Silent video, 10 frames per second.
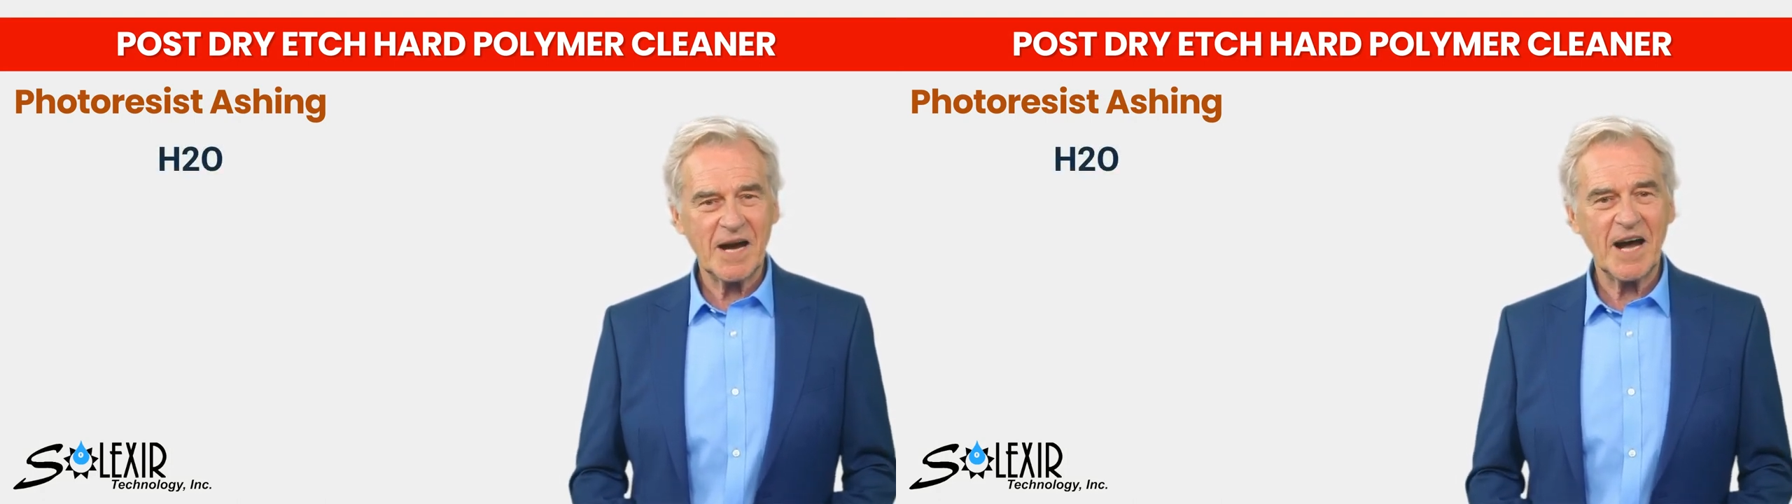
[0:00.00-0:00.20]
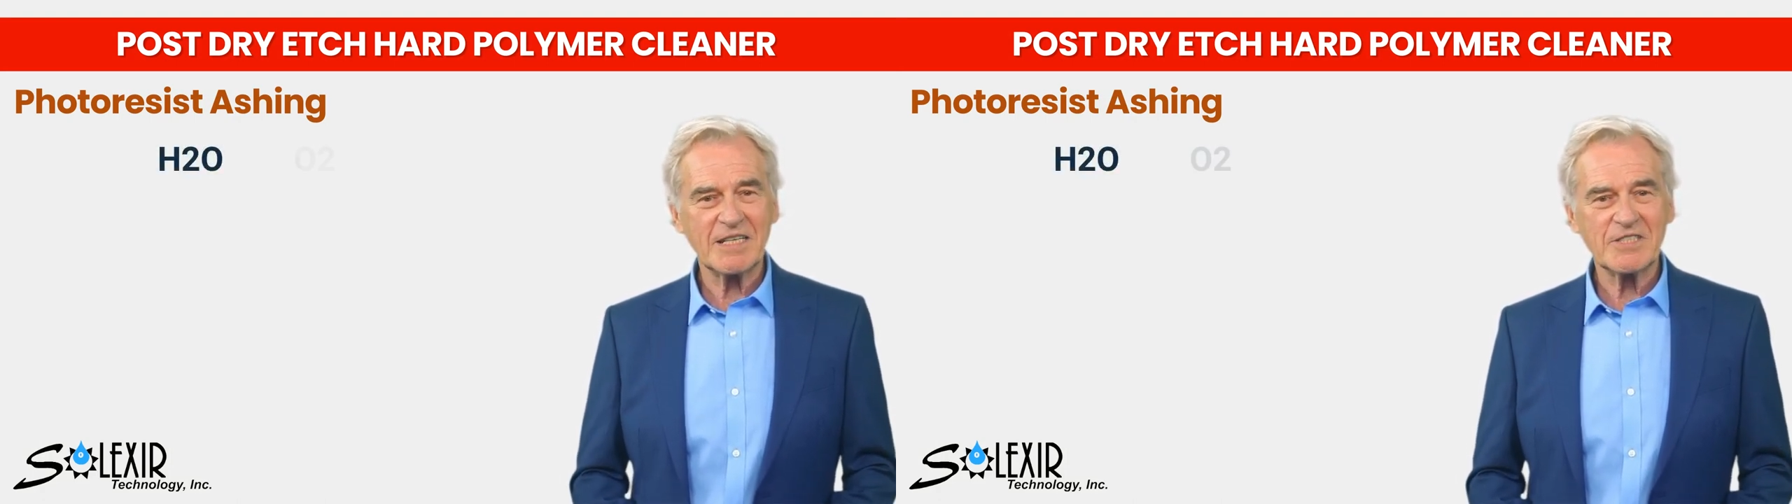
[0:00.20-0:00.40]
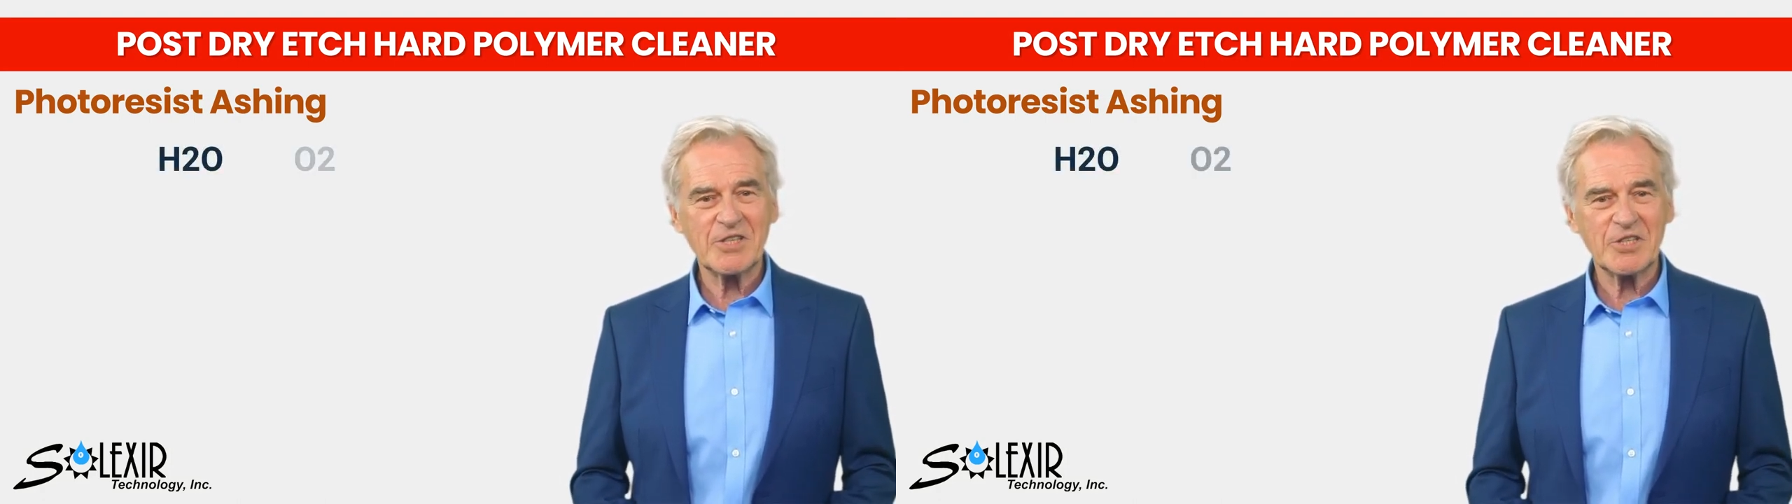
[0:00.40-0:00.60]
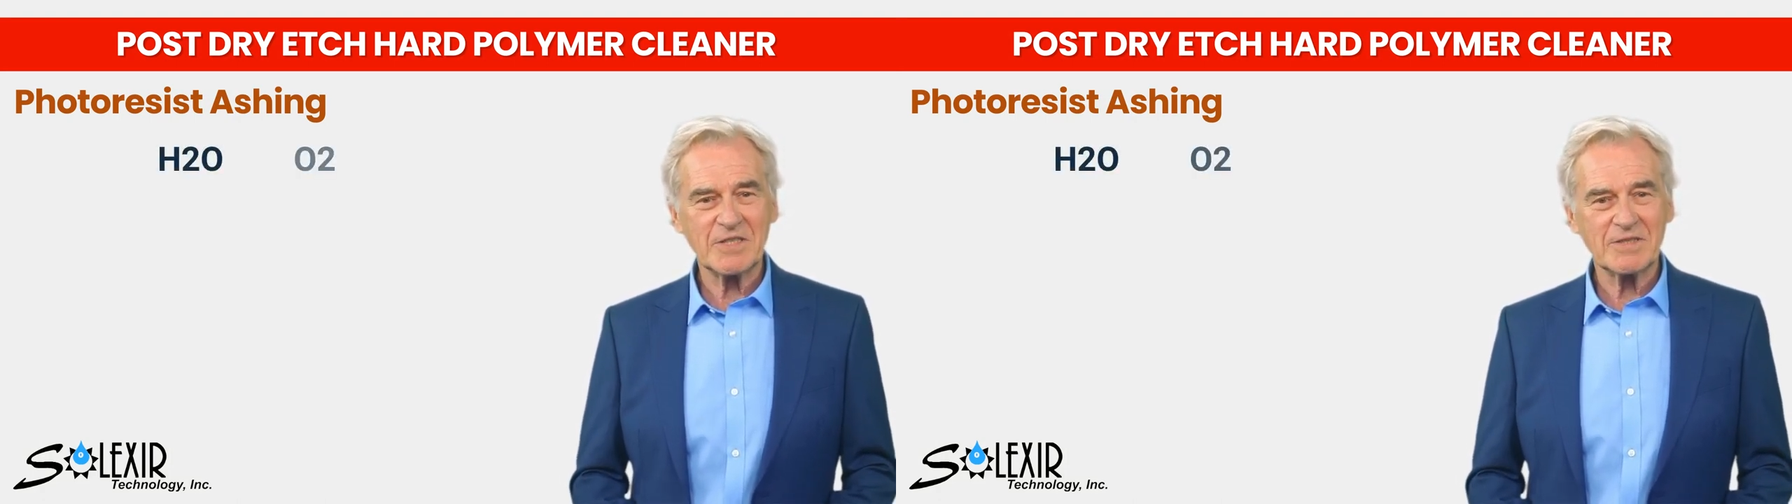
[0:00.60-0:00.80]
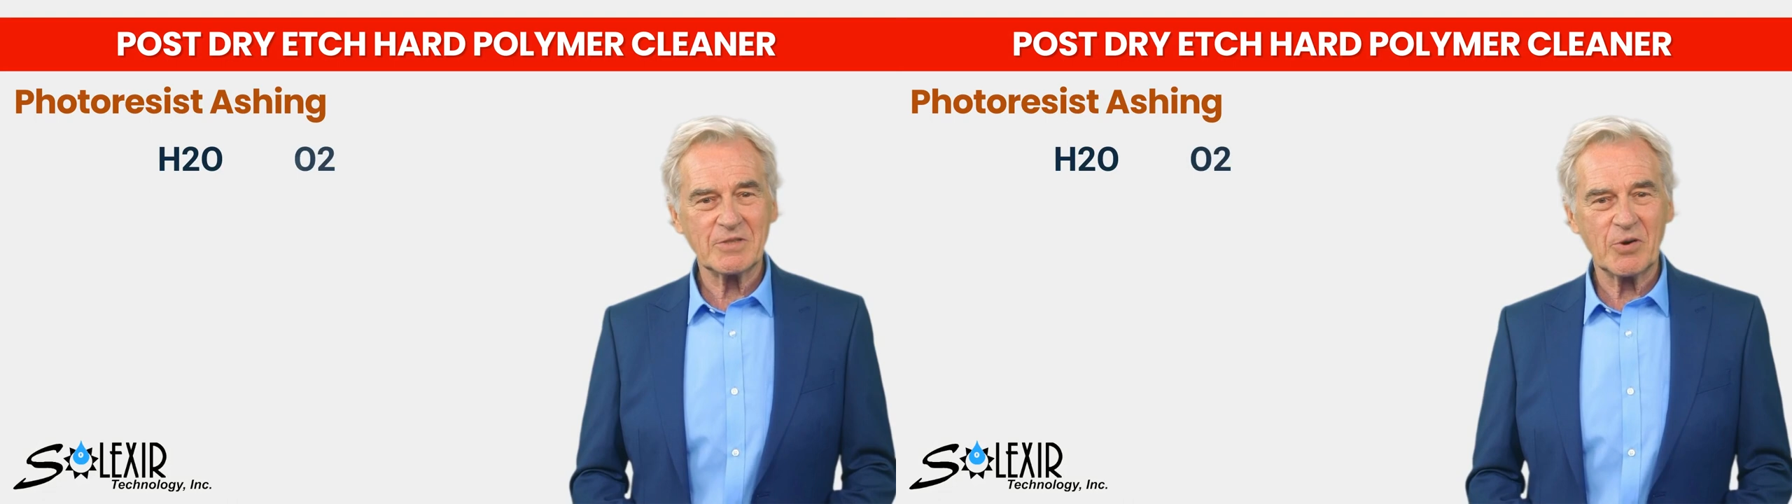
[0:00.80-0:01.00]

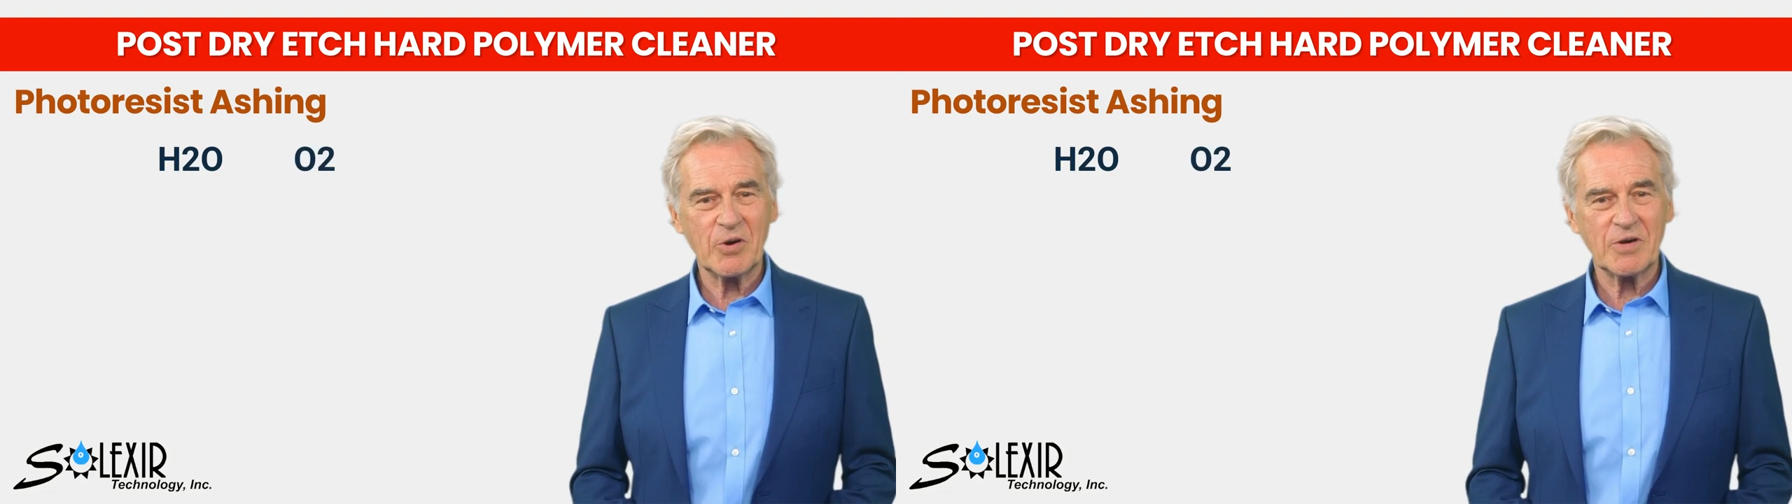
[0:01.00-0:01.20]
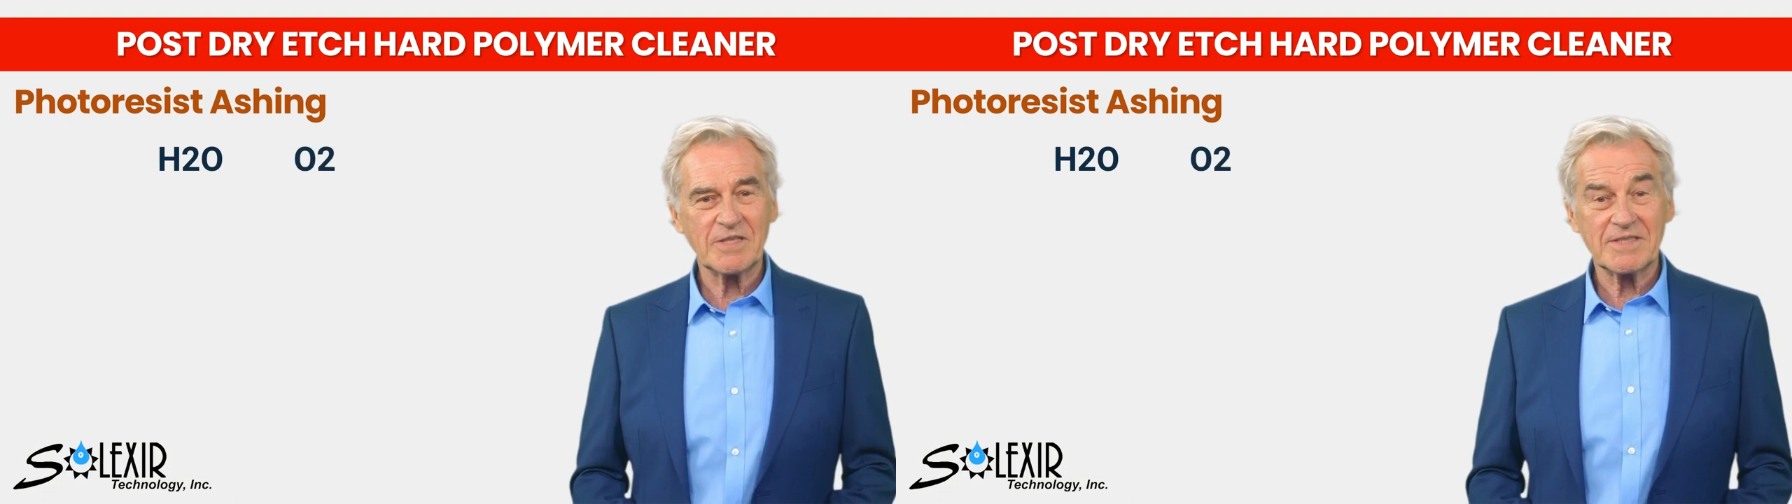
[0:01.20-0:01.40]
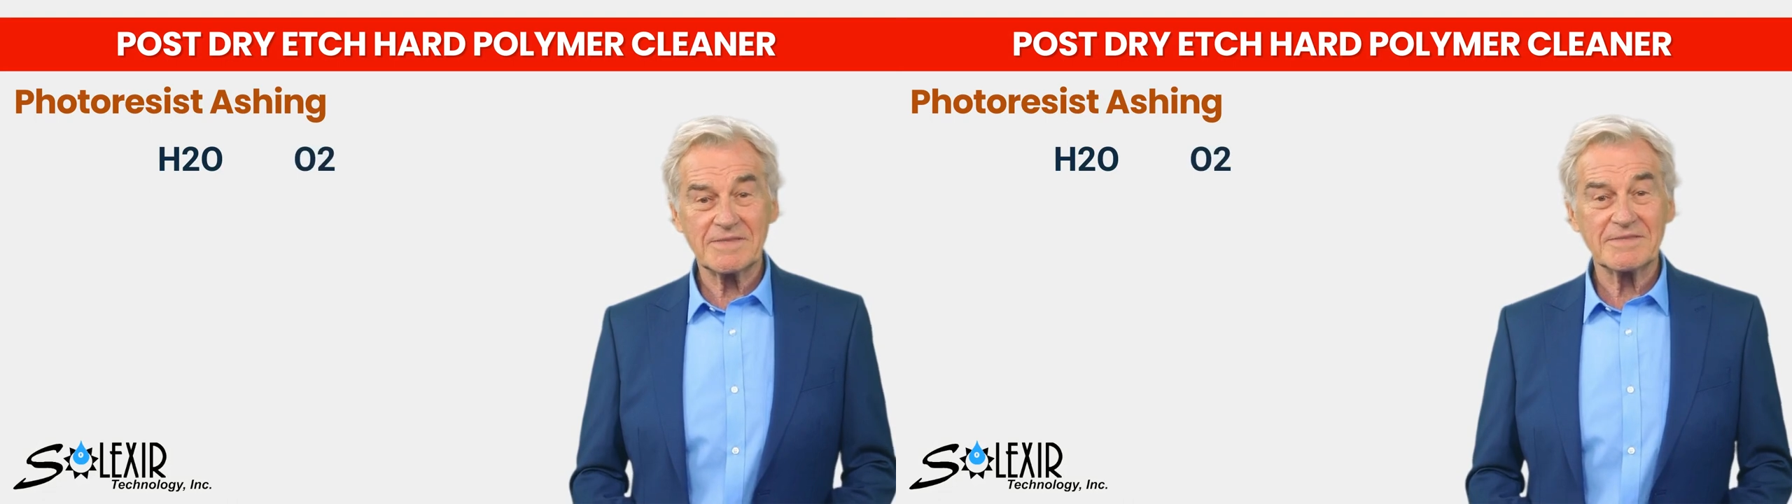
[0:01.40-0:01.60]
Oxygen, or